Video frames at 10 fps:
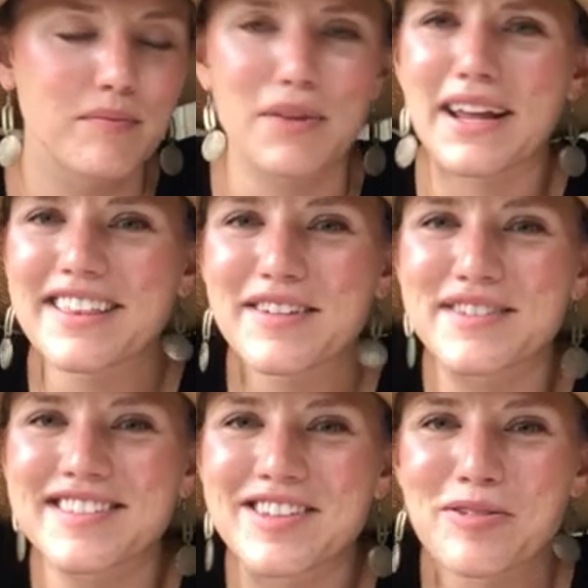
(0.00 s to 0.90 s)
but I'd love
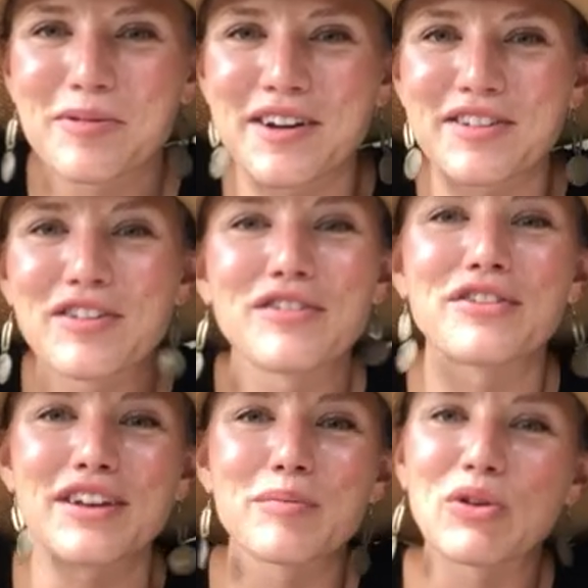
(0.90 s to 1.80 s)
to see your work too if
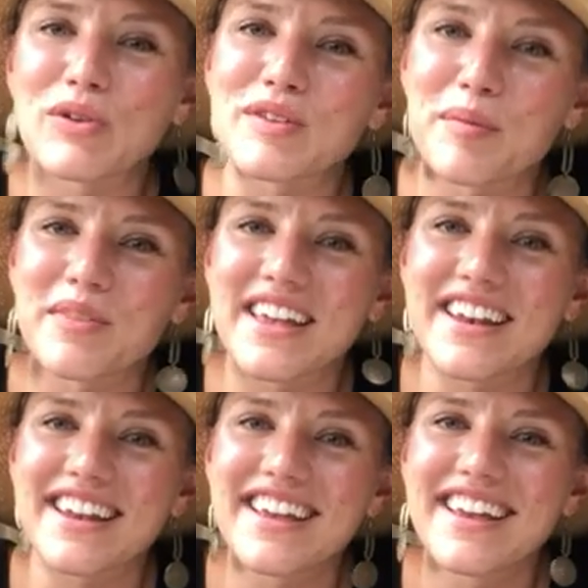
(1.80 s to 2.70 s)
you end up doing something.